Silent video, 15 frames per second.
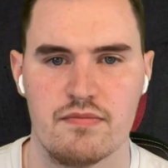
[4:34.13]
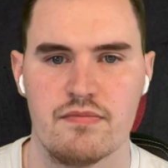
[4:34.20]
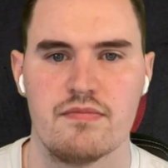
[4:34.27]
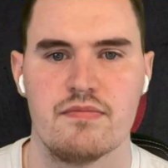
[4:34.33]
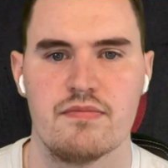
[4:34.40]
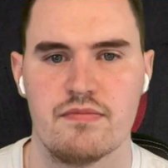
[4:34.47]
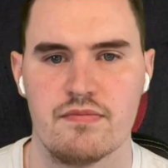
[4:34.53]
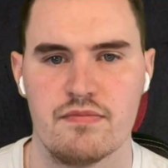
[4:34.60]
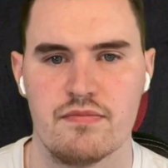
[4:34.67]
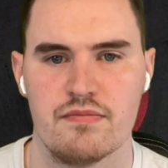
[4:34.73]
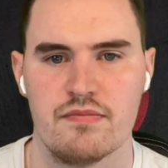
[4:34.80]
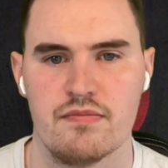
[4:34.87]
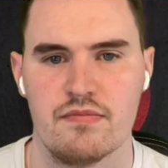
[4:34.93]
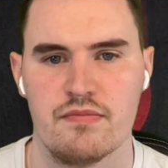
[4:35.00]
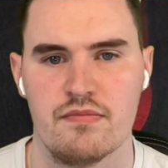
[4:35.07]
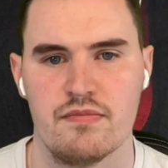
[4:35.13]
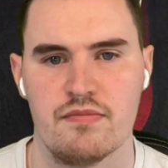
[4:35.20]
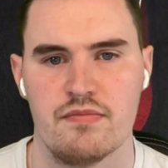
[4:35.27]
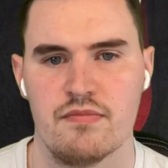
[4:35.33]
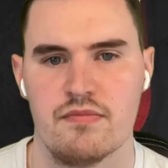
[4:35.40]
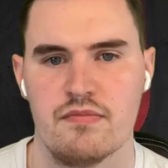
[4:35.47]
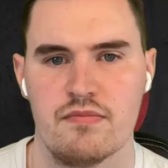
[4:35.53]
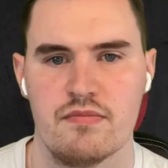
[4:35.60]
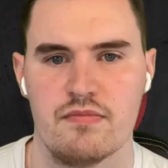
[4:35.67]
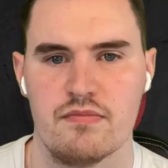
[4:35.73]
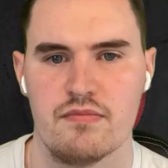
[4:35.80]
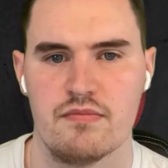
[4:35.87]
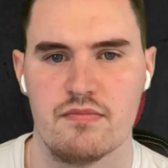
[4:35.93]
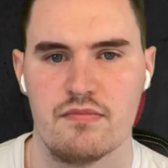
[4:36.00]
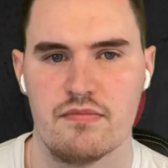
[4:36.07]

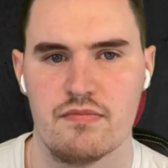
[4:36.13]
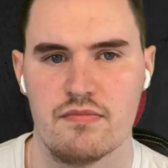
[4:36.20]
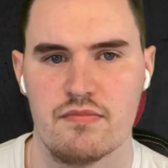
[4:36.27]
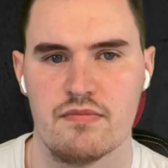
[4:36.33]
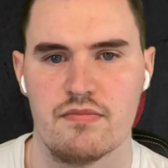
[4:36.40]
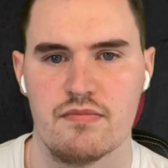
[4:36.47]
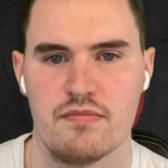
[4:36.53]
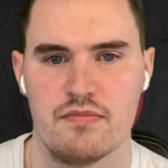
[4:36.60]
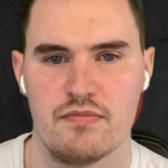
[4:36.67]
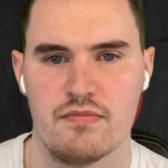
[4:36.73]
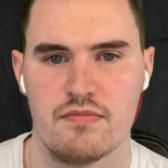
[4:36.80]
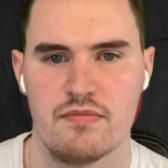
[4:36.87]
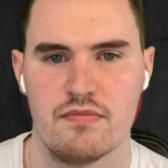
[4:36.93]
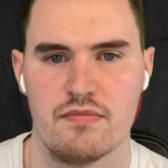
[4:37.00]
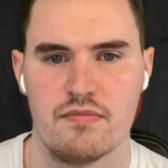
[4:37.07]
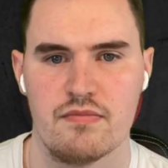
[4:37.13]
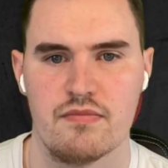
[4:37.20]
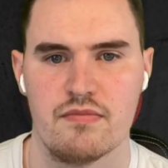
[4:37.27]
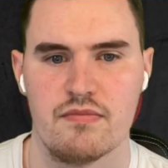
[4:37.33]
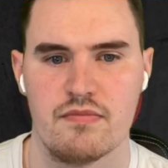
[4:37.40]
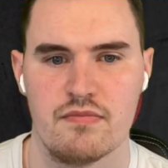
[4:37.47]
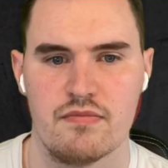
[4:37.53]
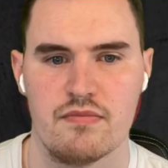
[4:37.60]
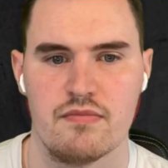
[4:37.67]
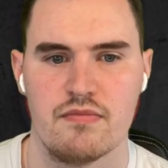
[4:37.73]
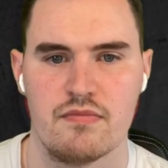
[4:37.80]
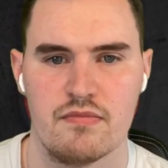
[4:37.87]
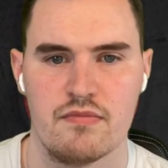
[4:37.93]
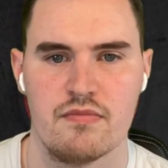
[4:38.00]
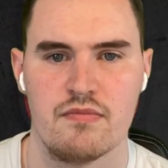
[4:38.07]

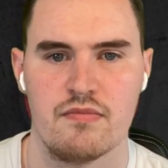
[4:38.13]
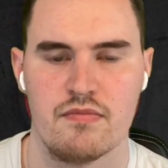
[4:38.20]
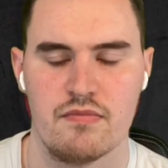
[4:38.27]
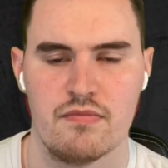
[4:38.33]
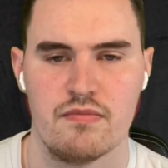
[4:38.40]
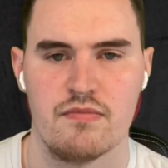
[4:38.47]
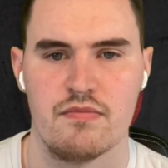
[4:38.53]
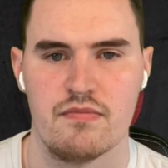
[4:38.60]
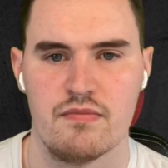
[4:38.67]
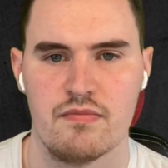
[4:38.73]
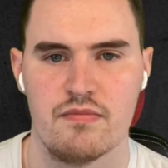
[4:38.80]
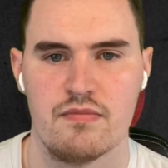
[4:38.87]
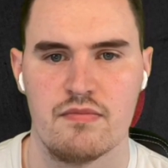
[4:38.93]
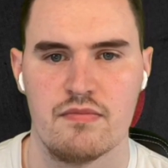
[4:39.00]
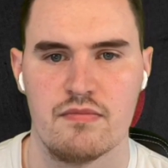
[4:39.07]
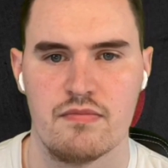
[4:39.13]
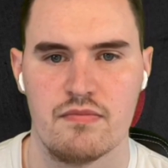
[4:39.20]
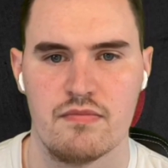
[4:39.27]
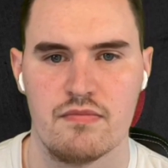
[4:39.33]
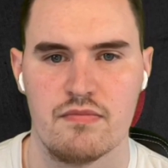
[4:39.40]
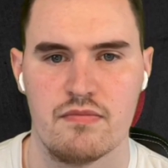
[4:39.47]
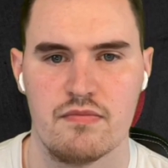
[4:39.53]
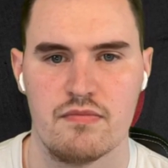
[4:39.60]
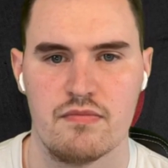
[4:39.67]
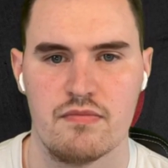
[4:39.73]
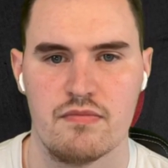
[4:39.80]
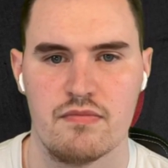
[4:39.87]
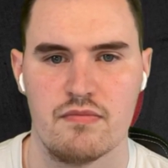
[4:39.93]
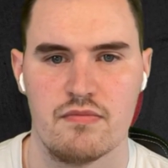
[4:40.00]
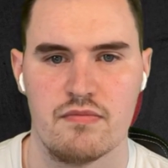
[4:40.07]

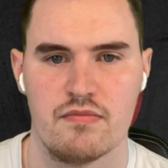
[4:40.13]
(not speaking)